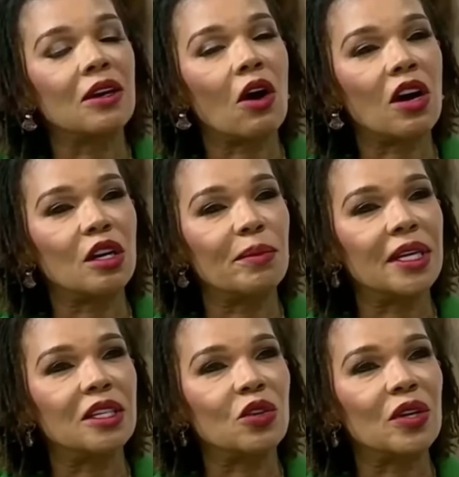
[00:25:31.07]

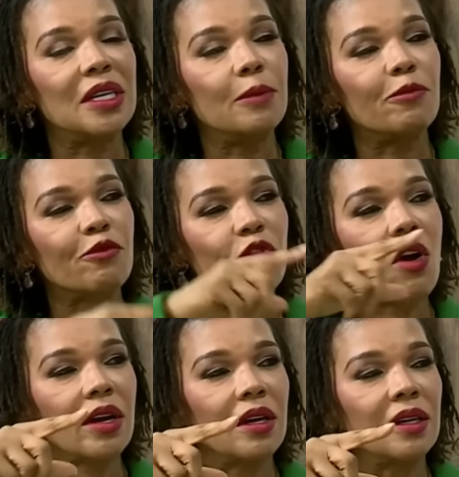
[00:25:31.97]
economy to
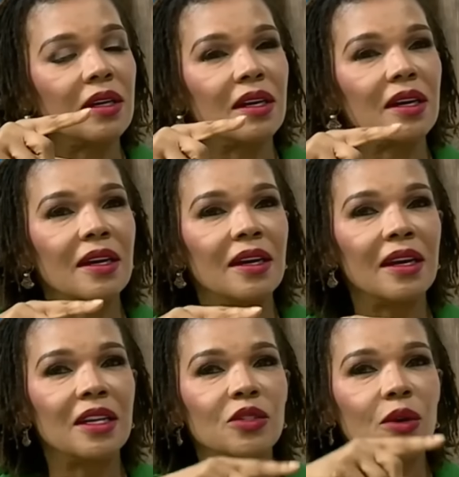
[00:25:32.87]
leapfrog
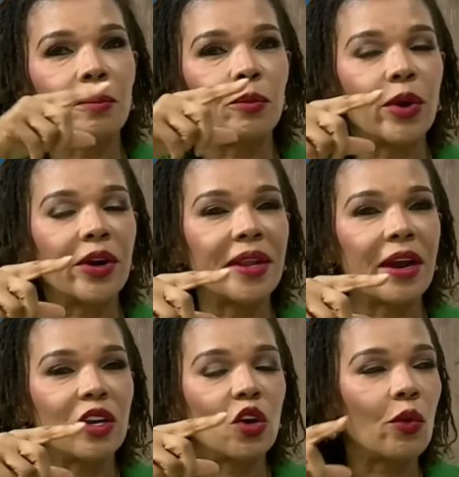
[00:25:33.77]
into where they
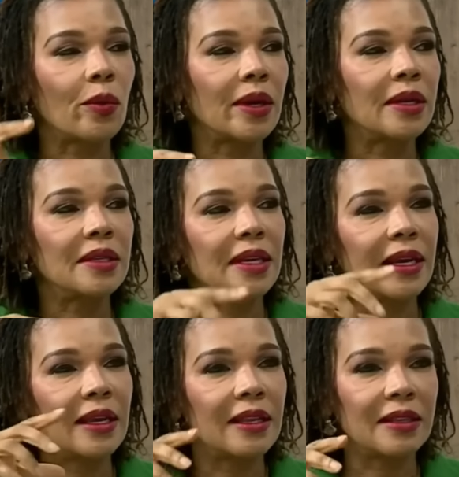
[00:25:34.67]
are now in
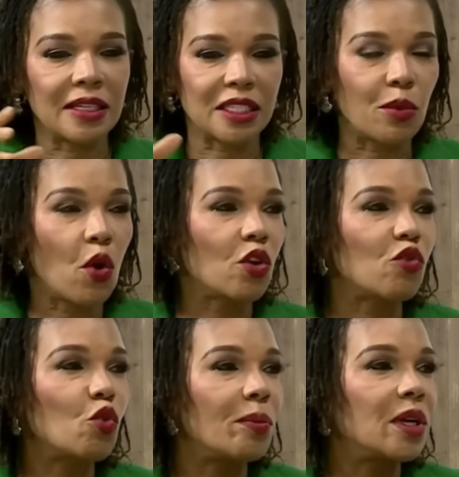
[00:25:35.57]
the small
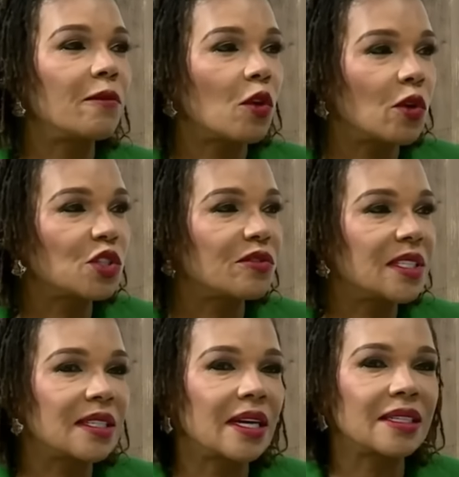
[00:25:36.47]
grouping of
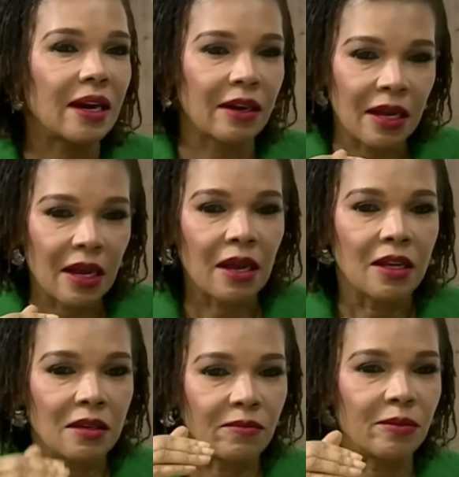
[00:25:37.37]
countries that are,
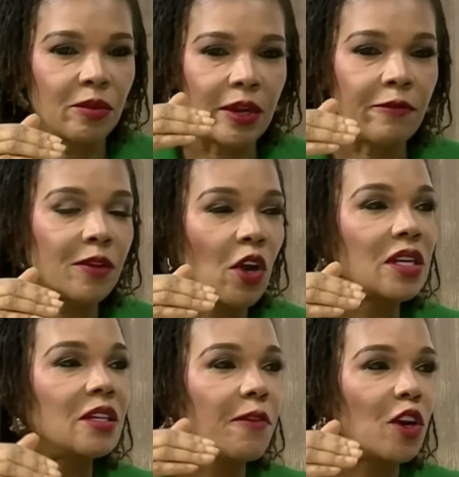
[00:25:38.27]
if
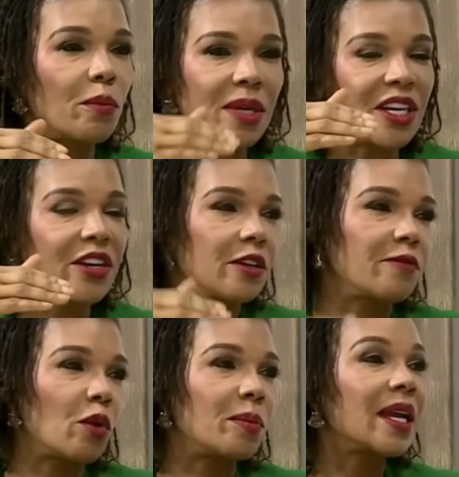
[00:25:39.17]
not developed, near
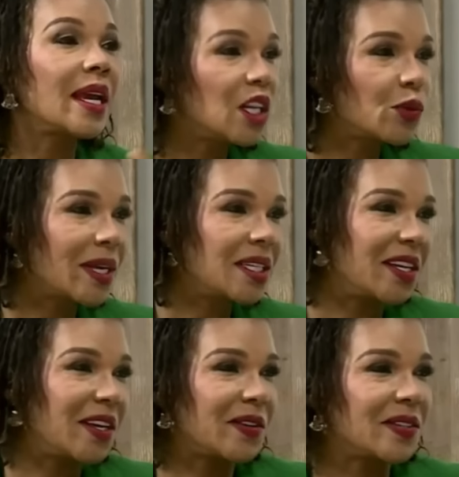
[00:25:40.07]
developed, in 20
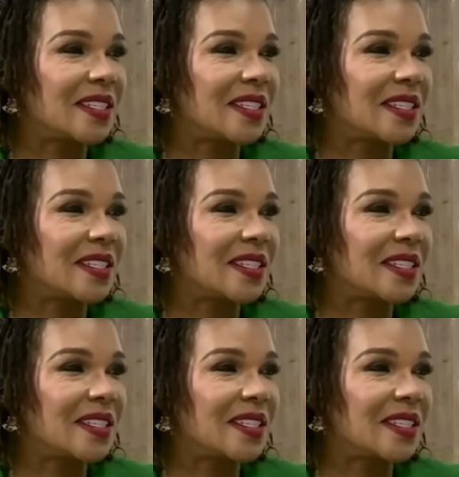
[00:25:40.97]
years.